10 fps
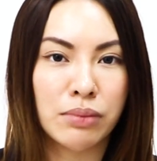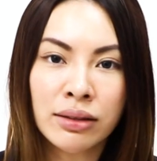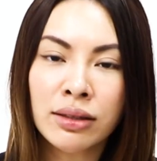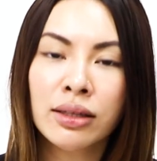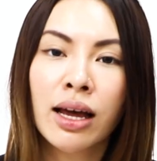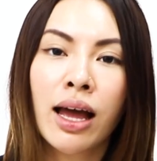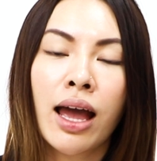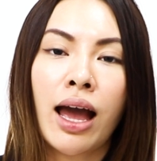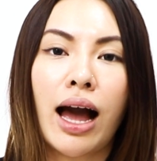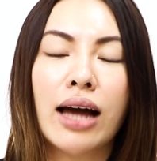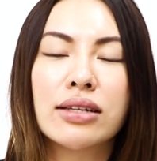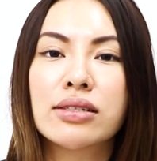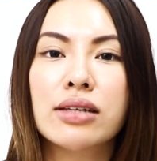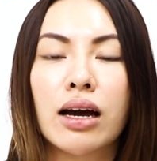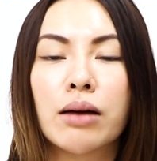months. And
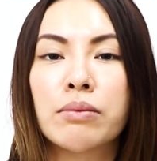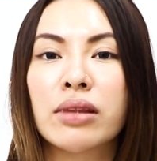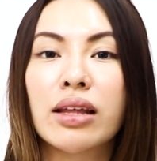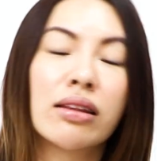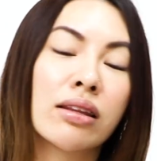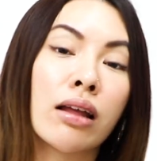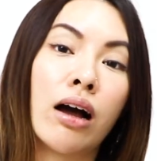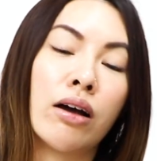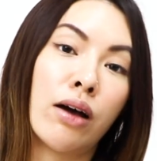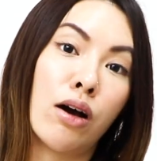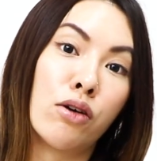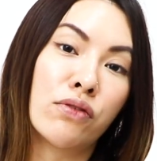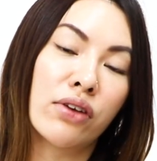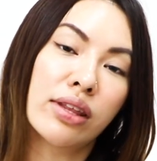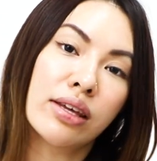then
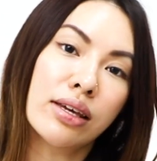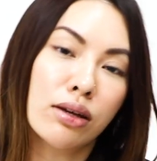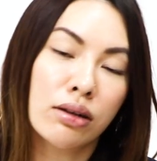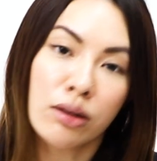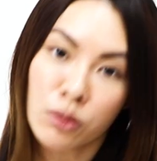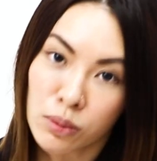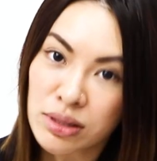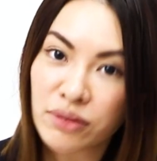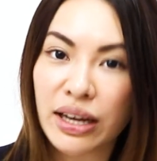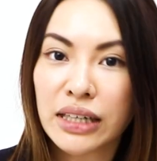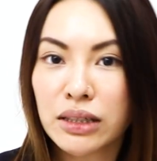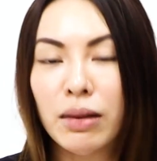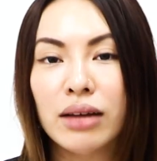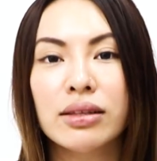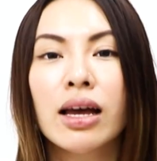over the course of 18
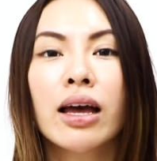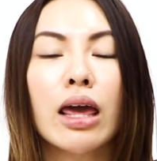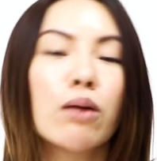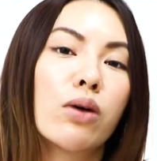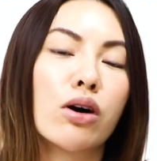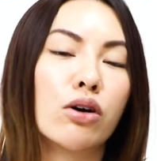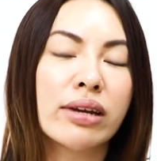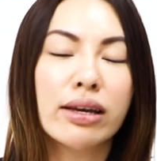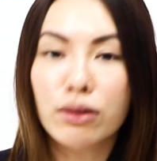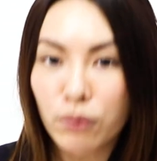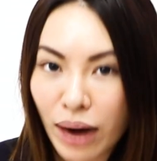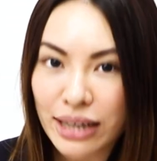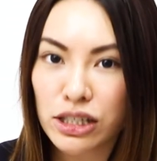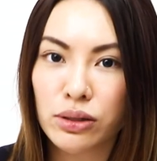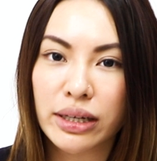months, it will only
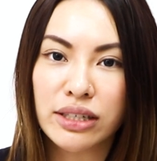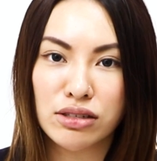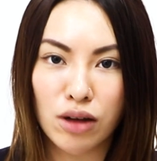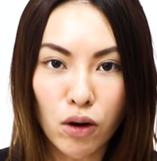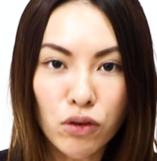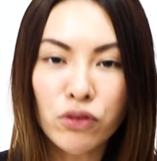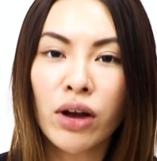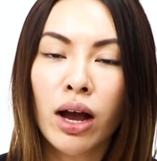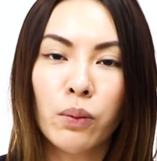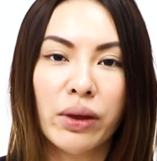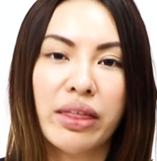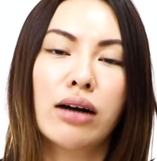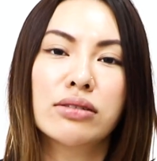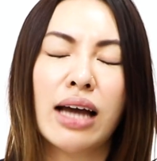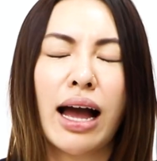gradually dissolve
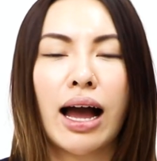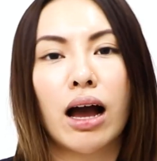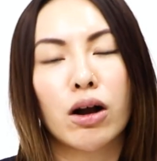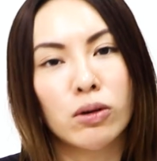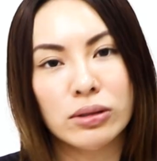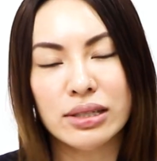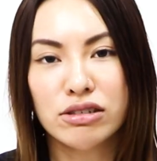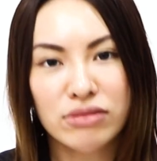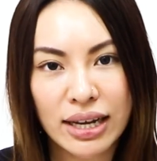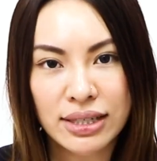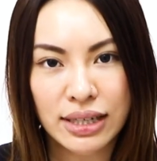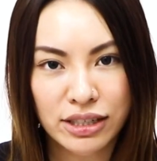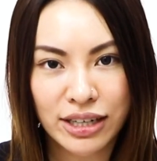without causing drastic